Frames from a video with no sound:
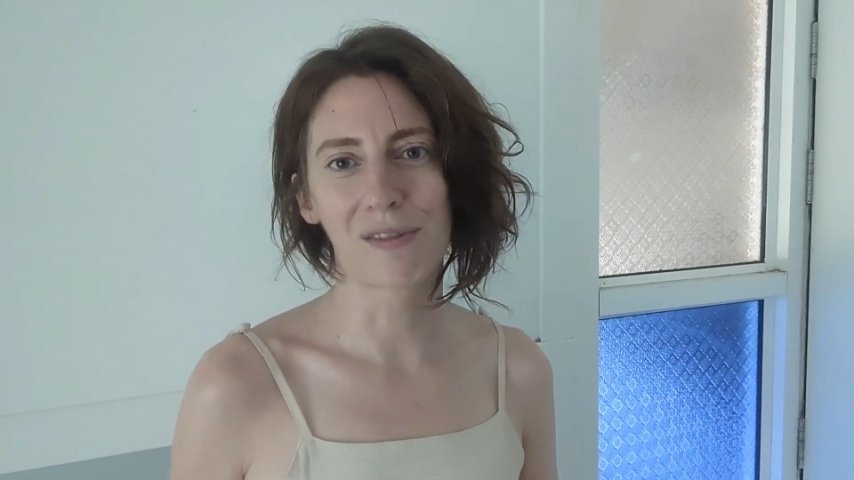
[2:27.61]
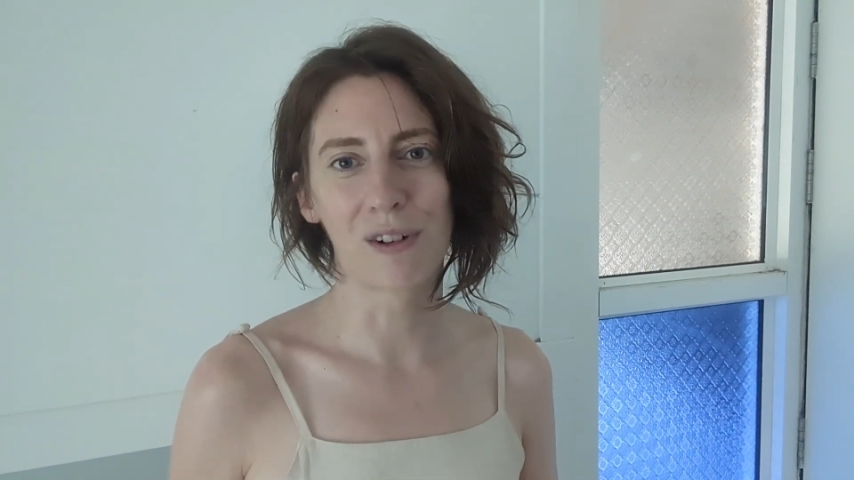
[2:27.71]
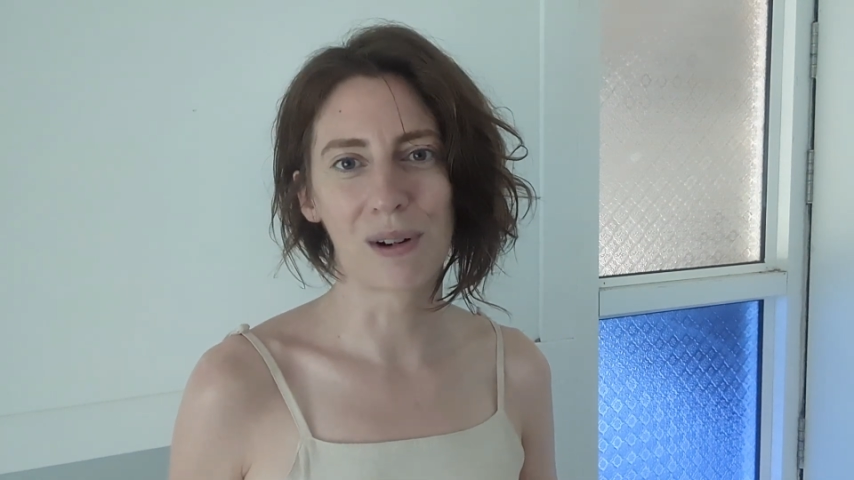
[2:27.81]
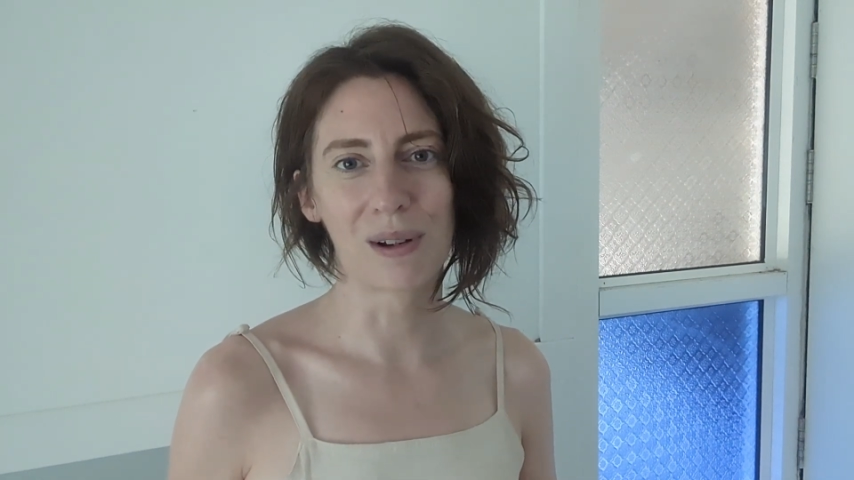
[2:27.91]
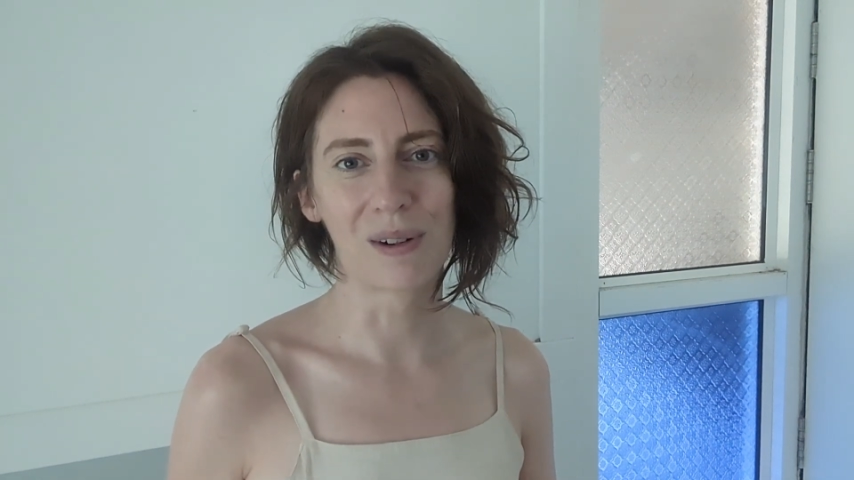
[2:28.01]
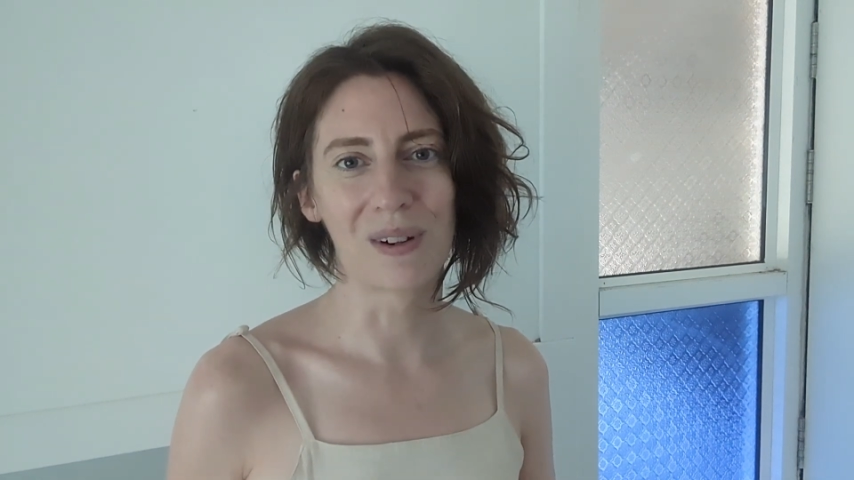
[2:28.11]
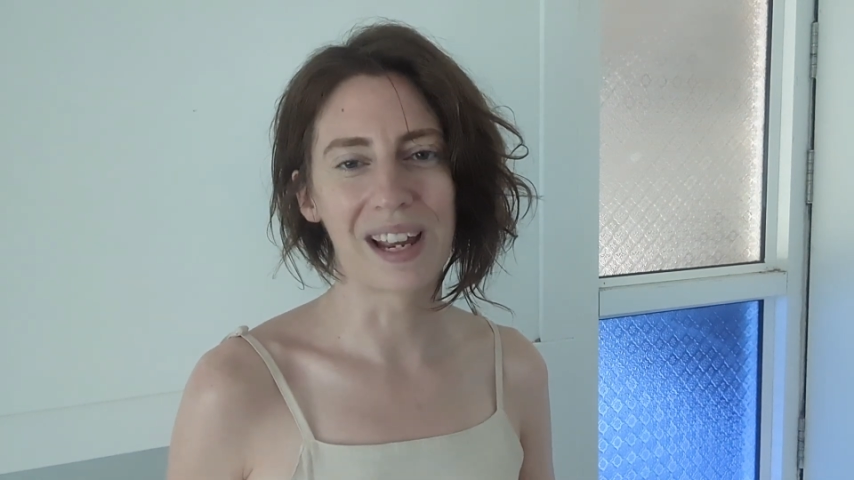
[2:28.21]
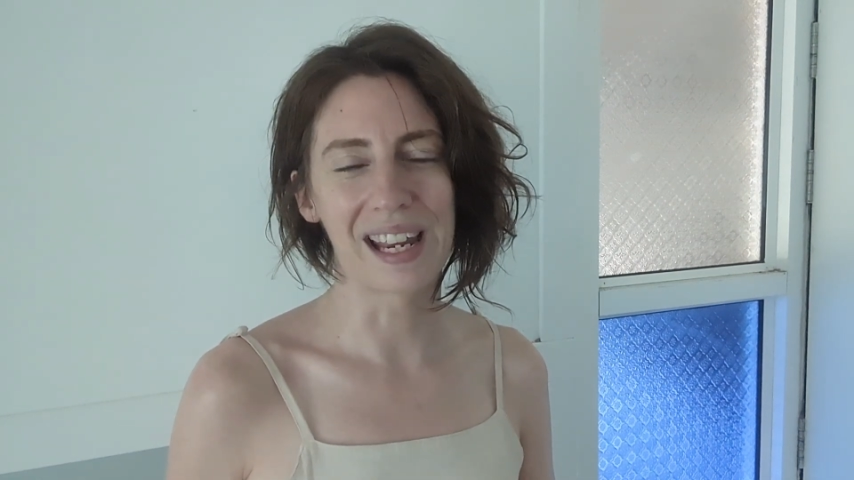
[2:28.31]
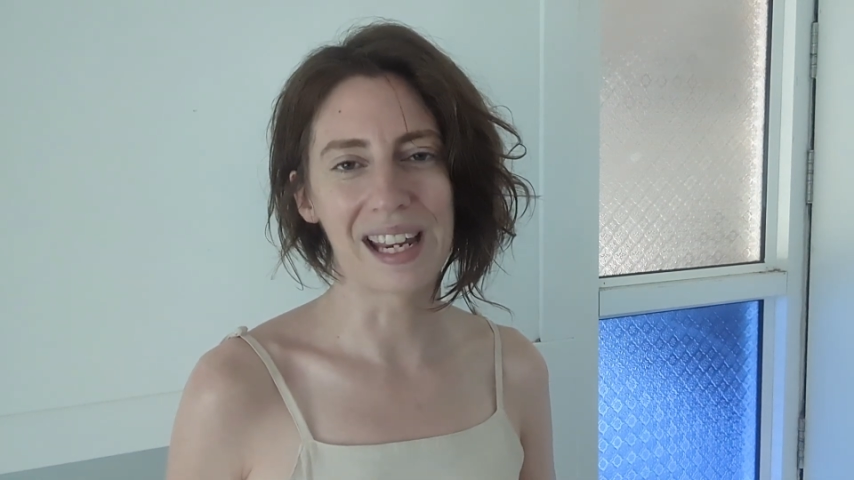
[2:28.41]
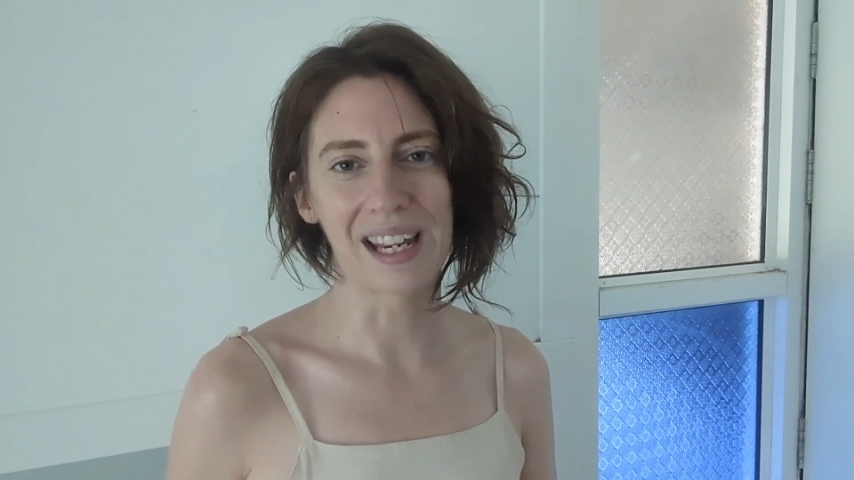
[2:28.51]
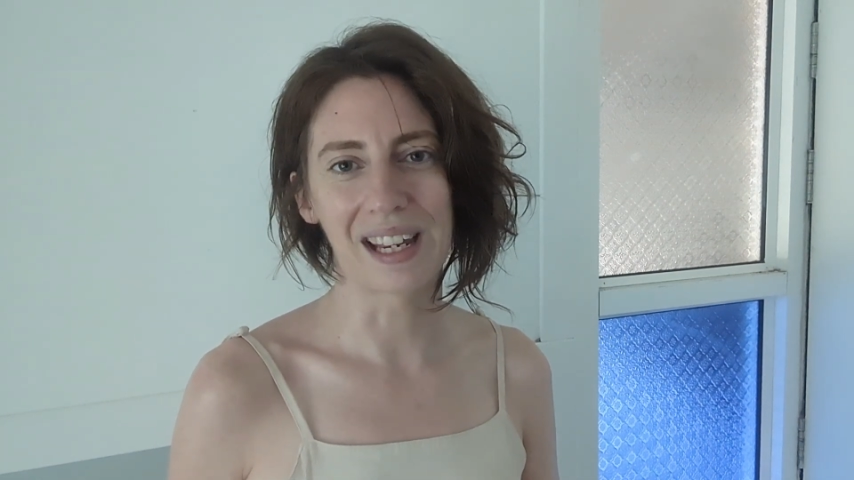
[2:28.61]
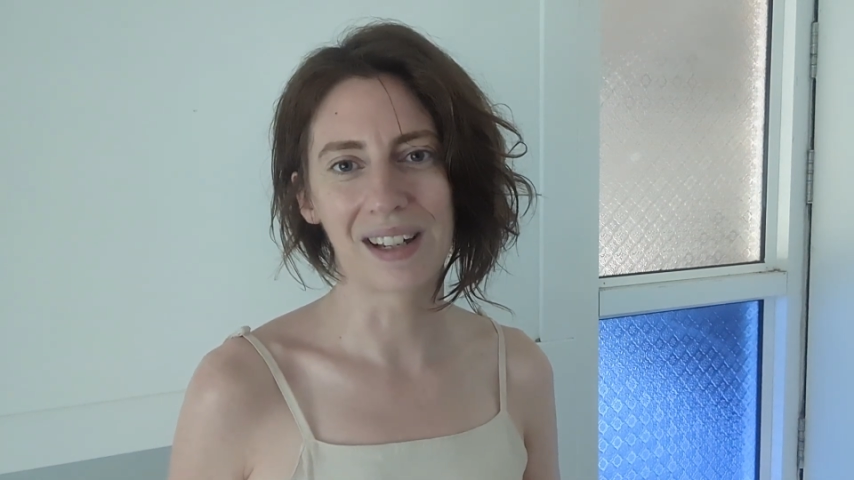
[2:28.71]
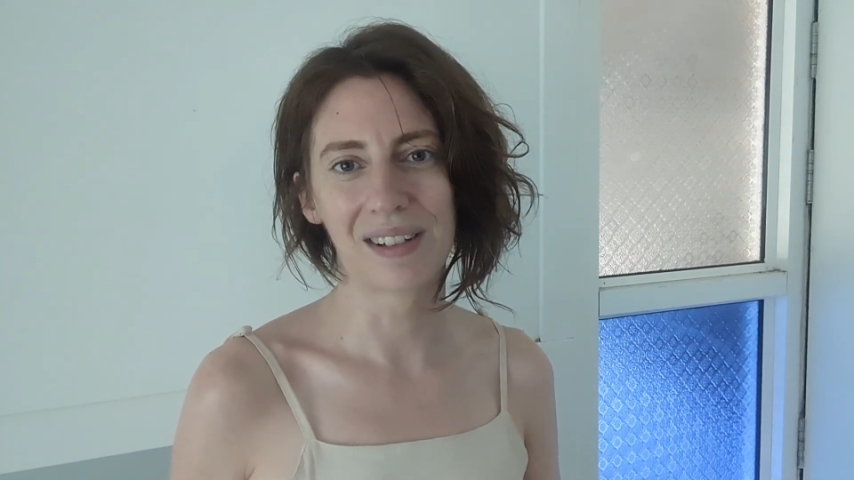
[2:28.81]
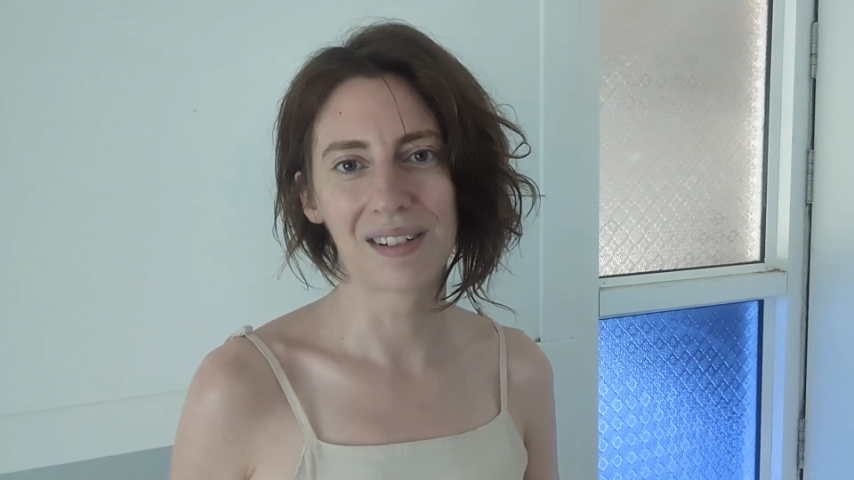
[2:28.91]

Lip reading: follow a